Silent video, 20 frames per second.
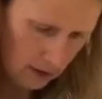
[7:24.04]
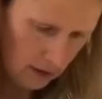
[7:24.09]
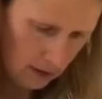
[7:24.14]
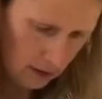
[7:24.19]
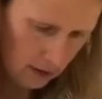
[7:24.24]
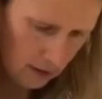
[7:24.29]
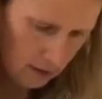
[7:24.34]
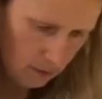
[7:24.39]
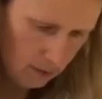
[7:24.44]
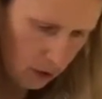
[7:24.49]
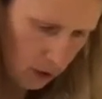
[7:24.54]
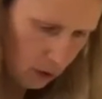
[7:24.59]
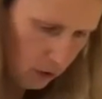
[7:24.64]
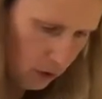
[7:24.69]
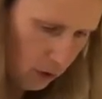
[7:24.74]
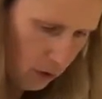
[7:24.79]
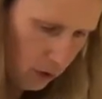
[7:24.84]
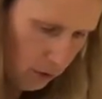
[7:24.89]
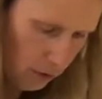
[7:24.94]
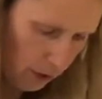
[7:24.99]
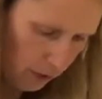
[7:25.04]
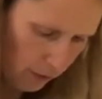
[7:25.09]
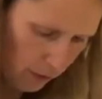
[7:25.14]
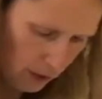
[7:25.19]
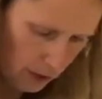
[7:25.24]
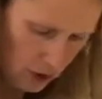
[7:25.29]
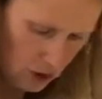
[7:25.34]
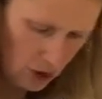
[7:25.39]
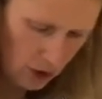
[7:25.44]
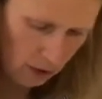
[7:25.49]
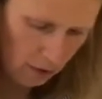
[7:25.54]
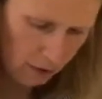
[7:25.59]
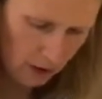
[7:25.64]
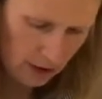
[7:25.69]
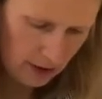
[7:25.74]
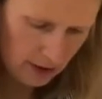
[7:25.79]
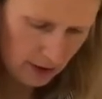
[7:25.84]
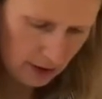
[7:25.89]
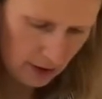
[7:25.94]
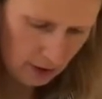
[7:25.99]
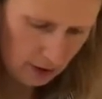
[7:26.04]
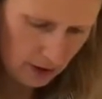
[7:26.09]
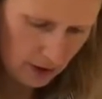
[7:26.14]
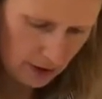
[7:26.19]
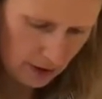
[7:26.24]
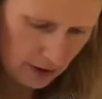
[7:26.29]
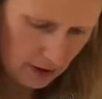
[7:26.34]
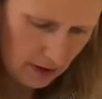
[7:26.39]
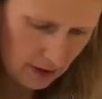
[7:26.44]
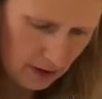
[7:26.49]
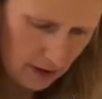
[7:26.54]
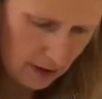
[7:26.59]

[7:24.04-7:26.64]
I'm not doing my very chefy skills this